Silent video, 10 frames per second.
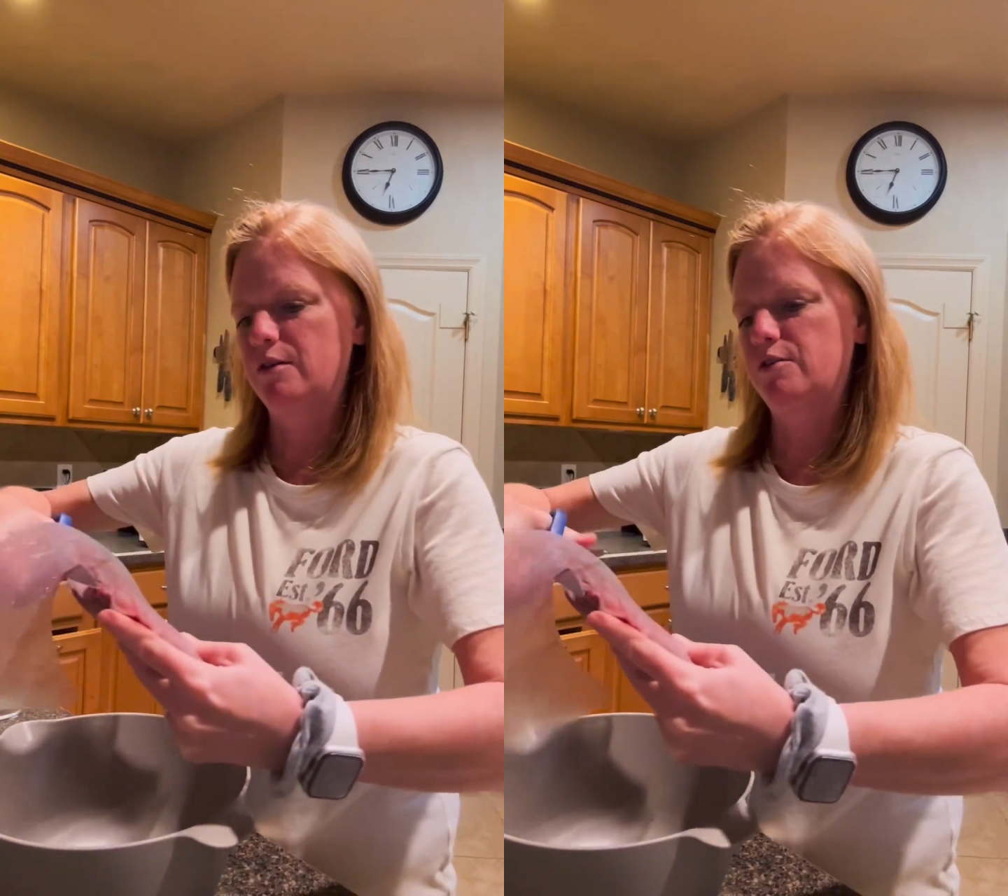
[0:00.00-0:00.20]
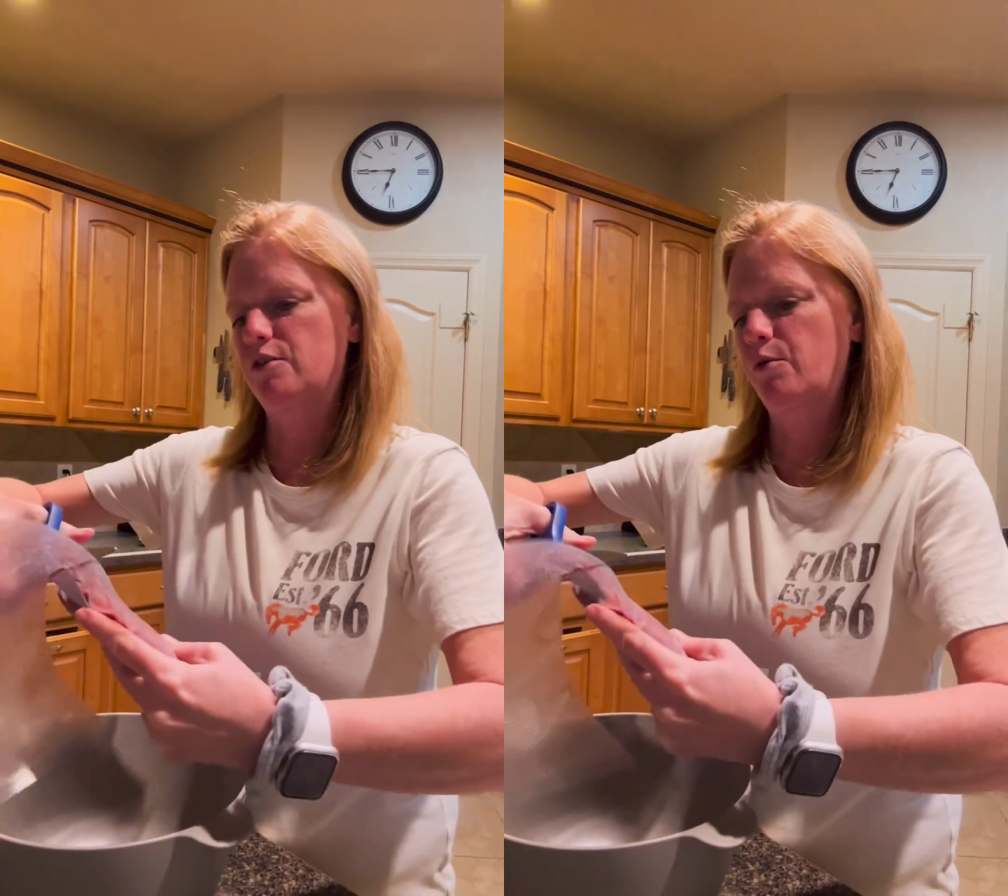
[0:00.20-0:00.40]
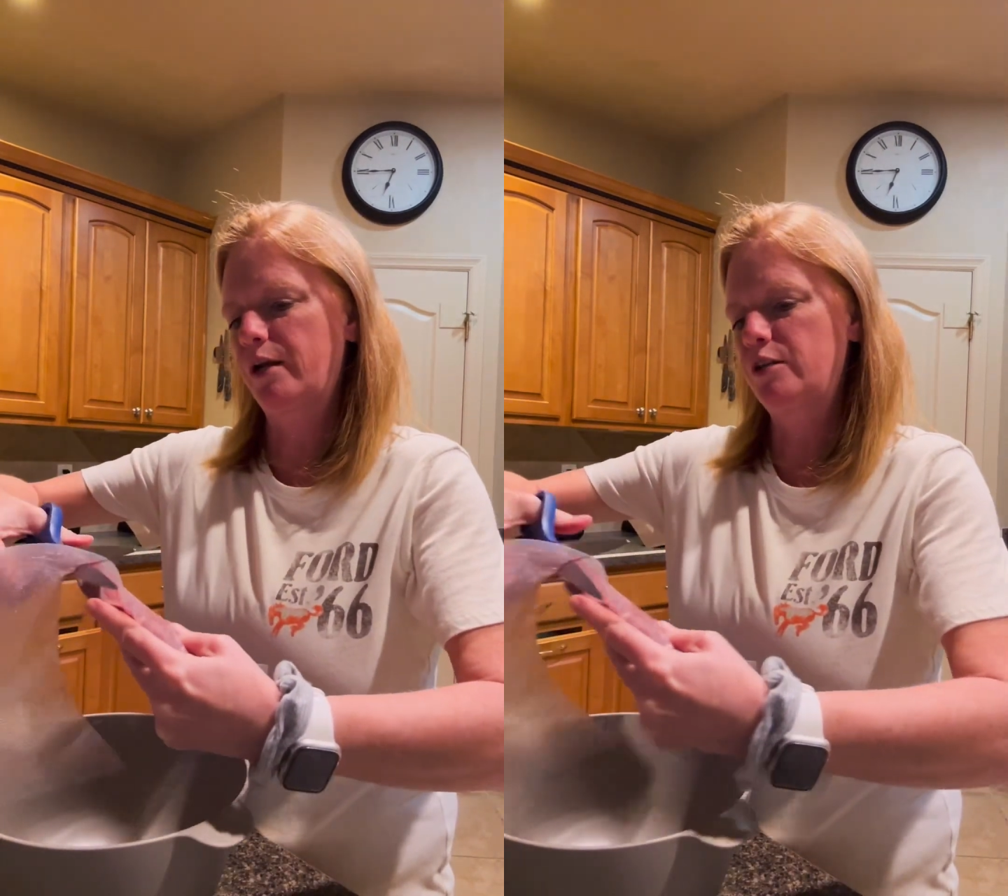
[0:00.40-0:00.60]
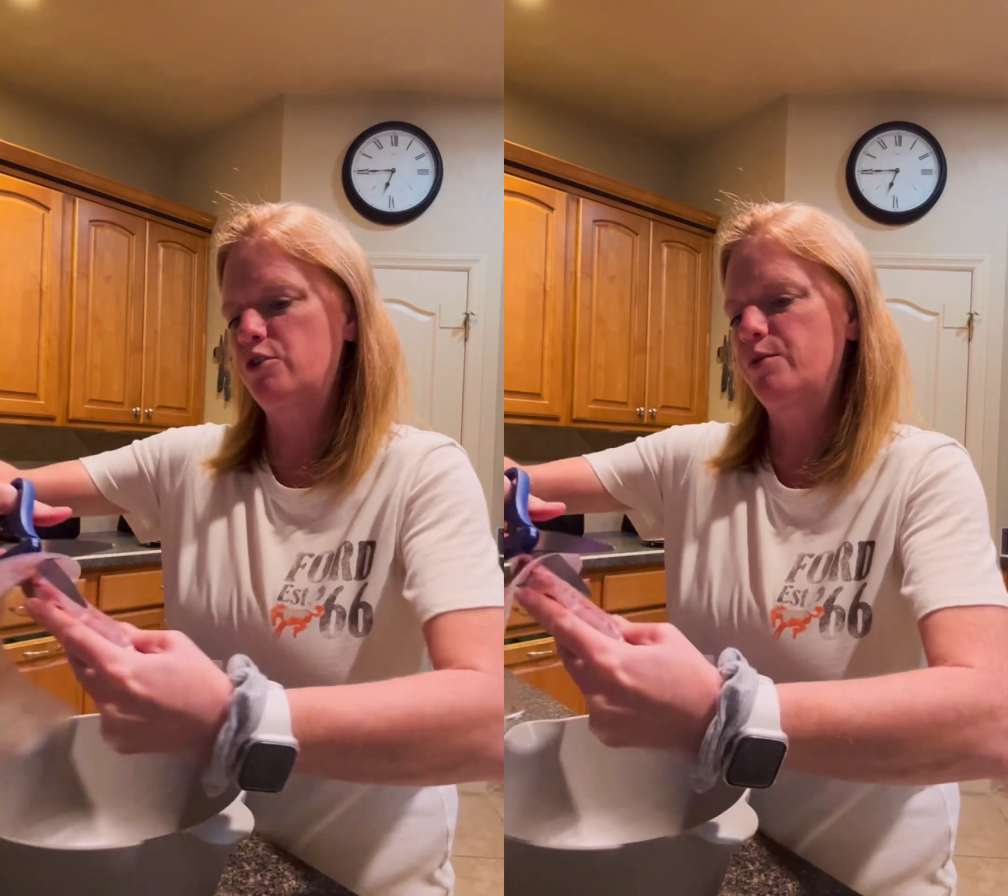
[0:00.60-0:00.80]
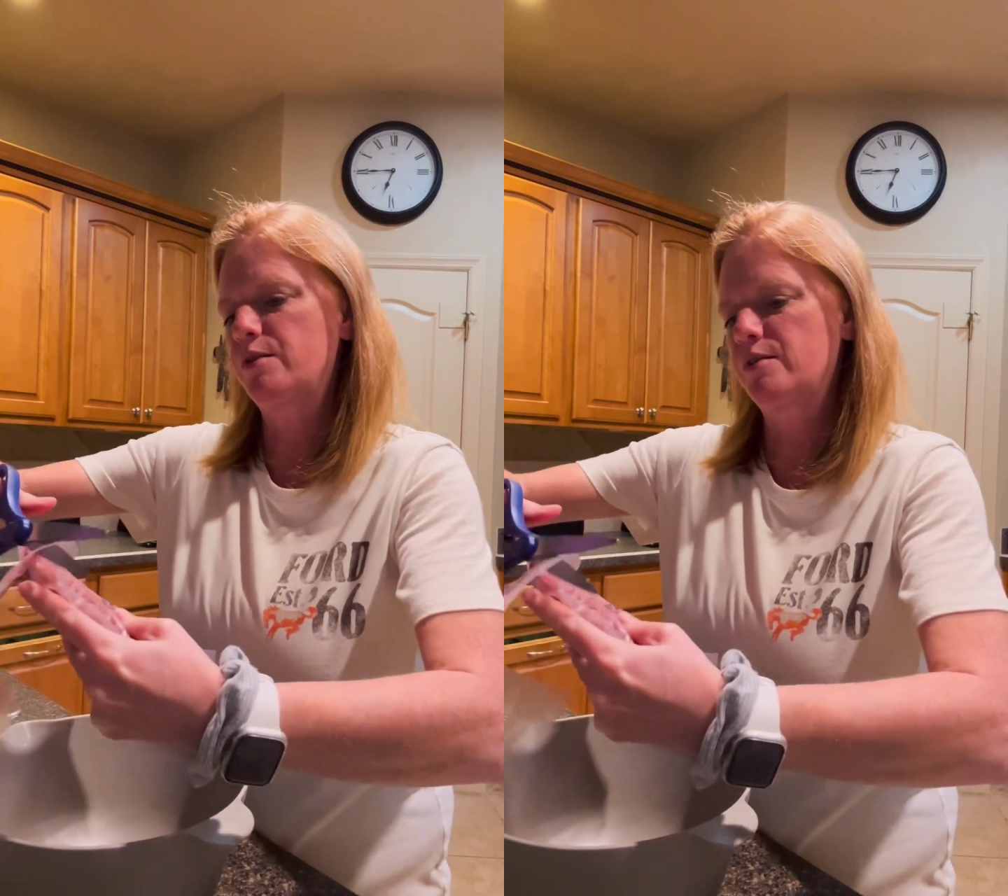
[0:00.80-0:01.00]
So what I
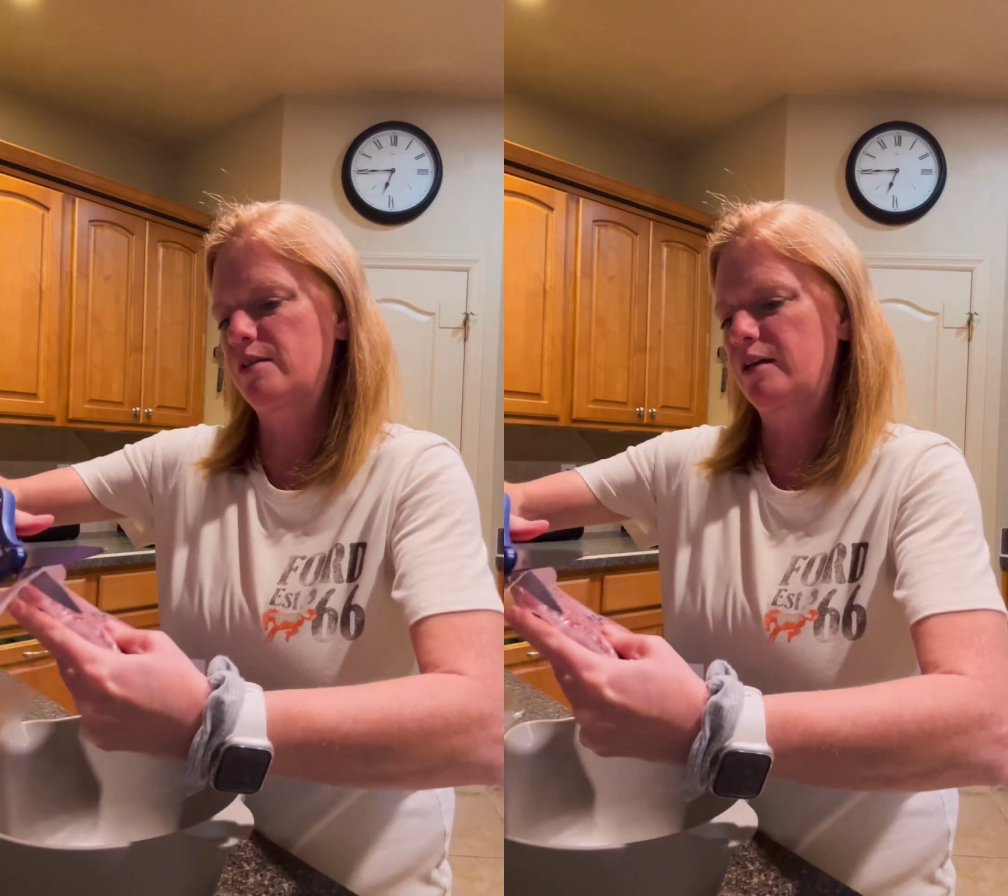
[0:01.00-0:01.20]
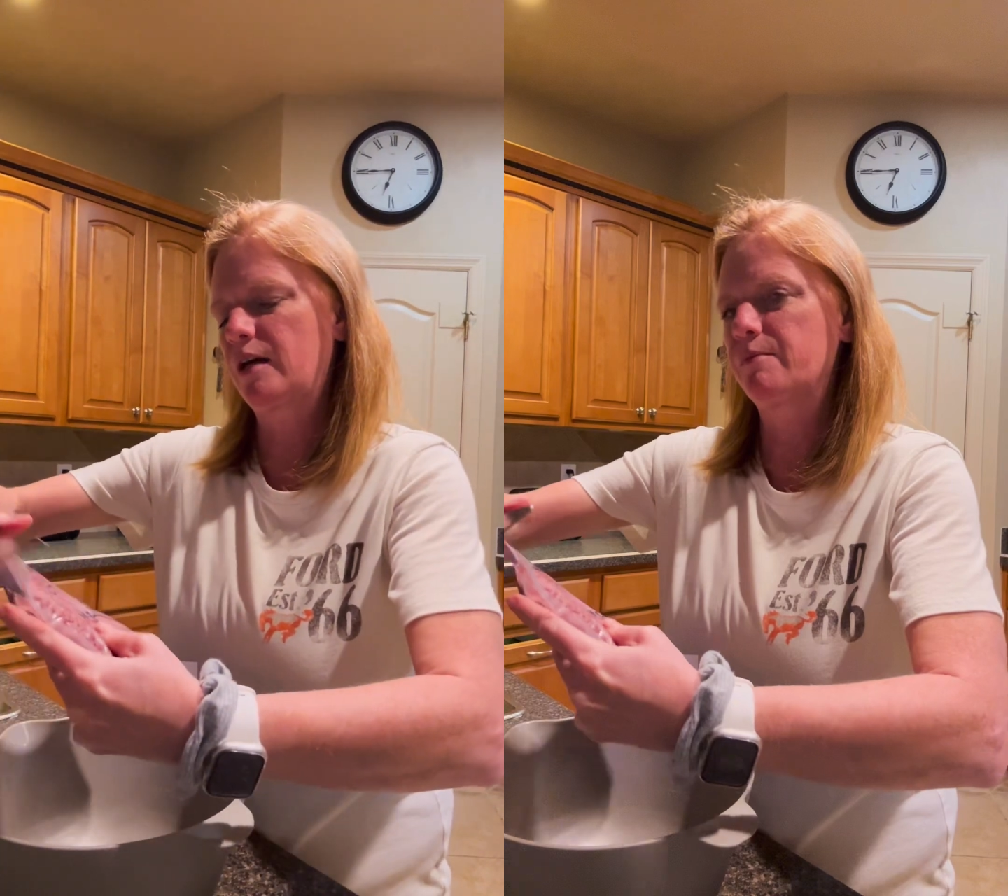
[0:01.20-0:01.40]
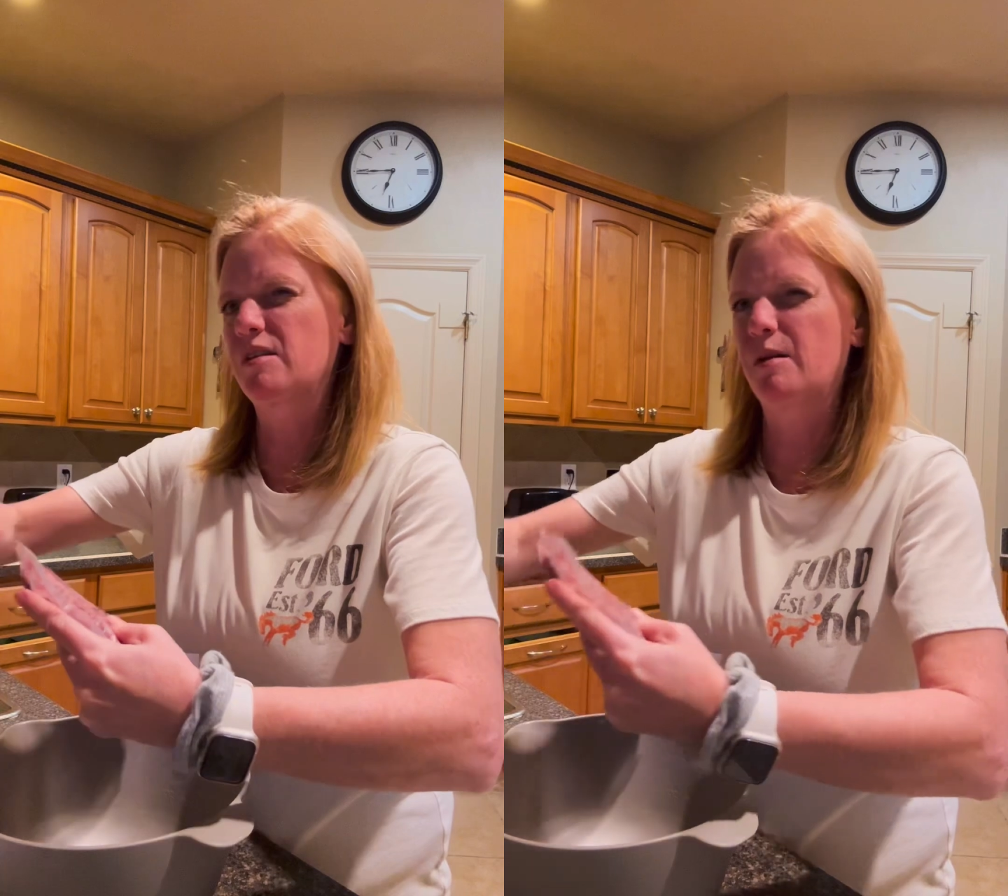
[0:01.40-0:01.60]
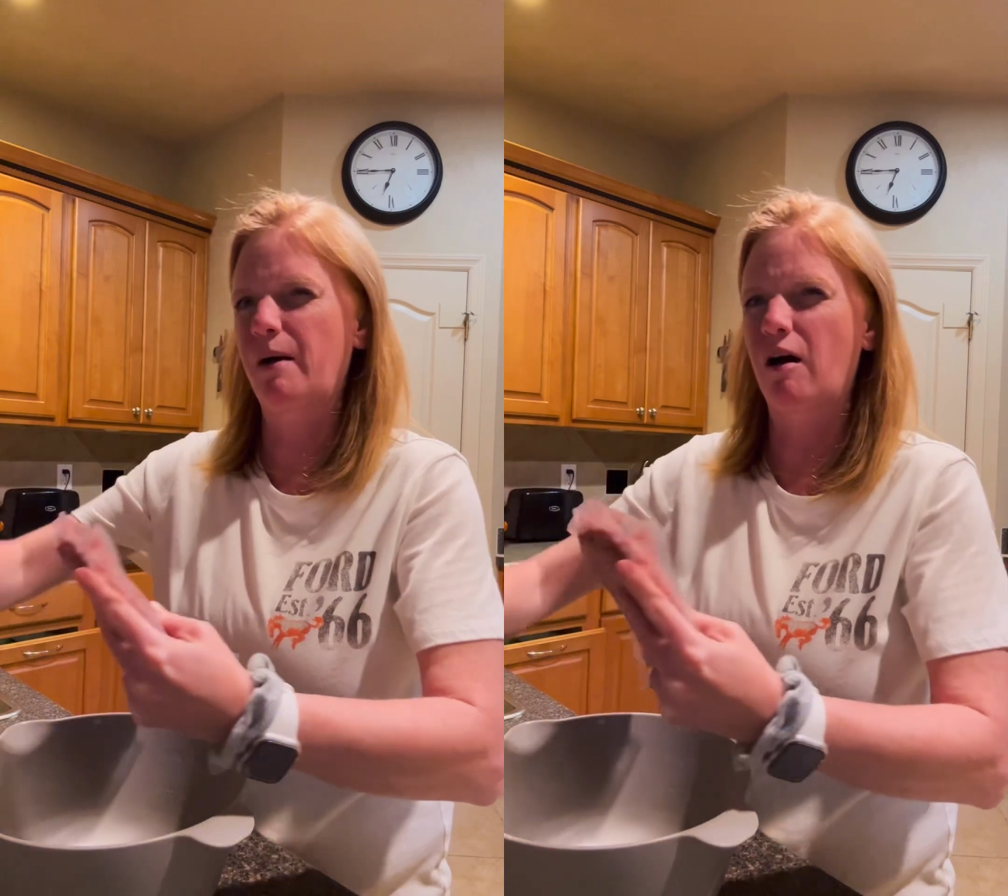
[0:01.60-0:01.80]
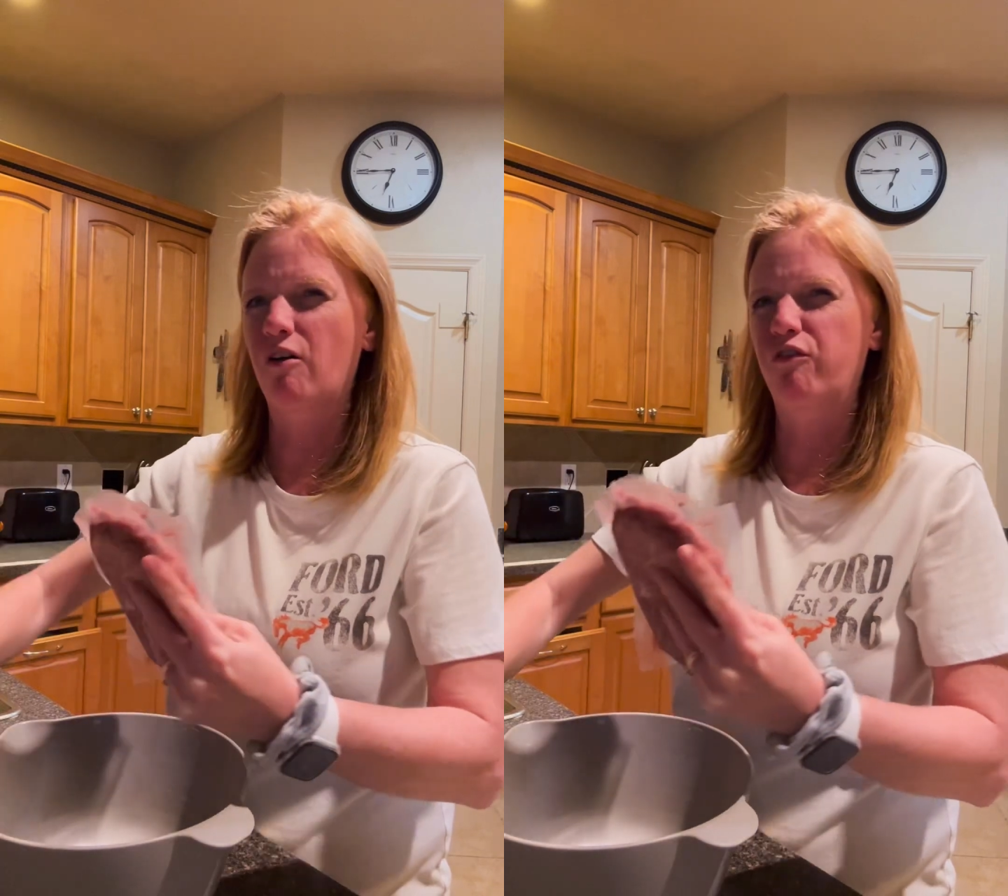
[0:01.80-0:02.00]
do is it comes in
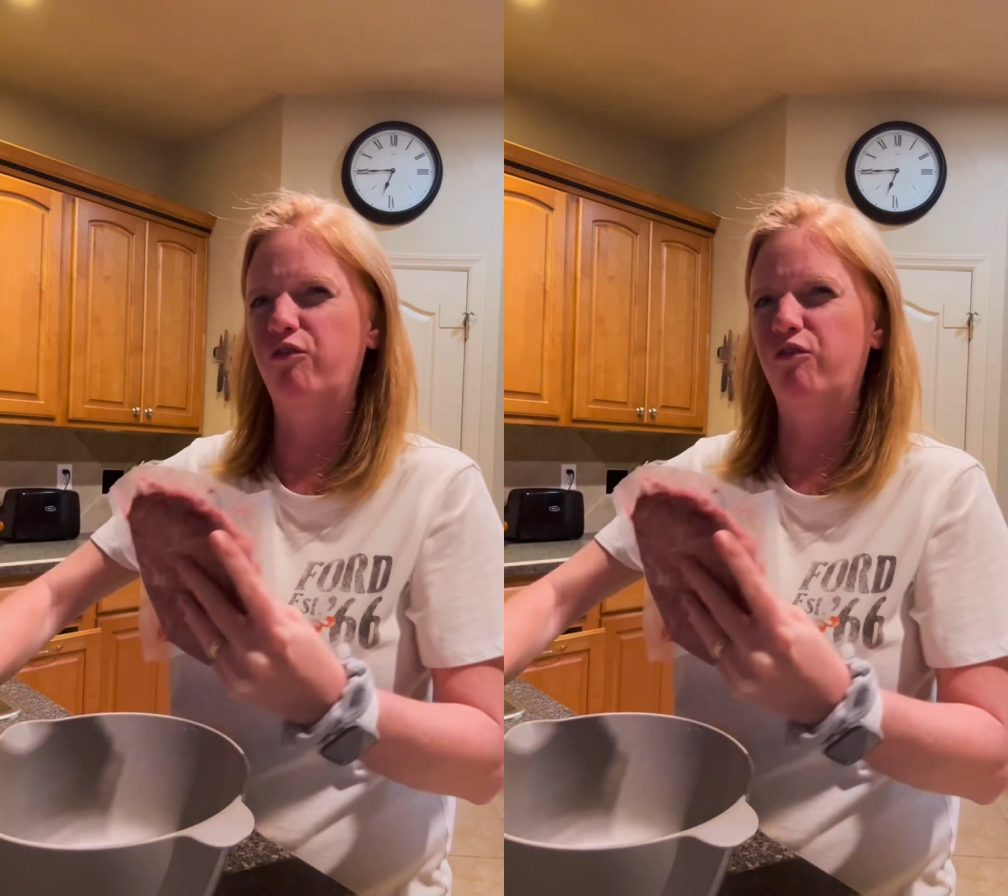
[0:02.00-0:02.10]
about